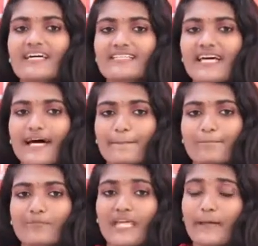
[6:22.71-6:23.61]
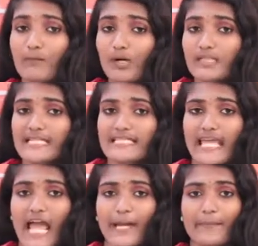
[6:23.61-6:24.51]
Their importance
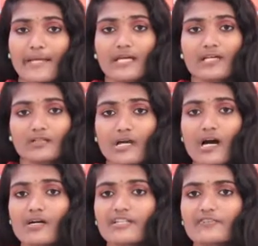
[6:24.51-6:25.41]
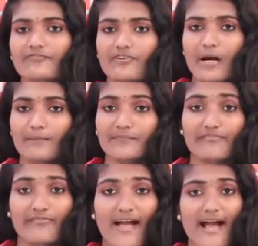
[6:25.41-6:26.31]
can be gauged from the
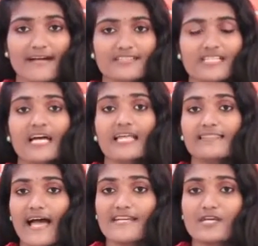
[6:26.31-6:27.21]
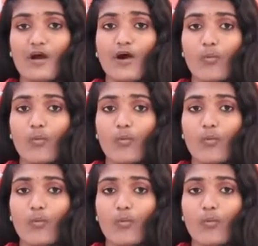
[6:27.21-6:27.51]
fact that